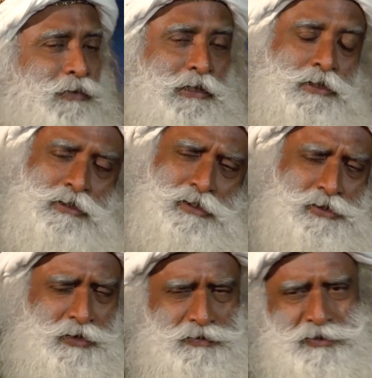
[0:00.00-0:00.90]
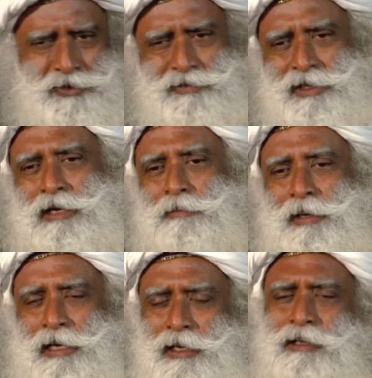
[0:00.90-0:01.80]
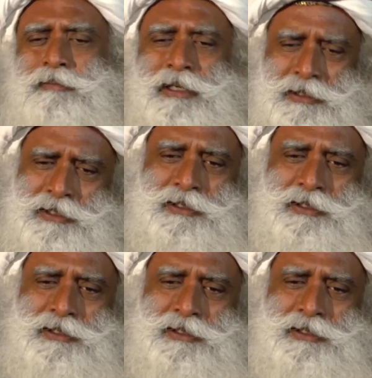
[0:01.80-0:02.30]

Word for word: Winter also, of course, you were complaining, but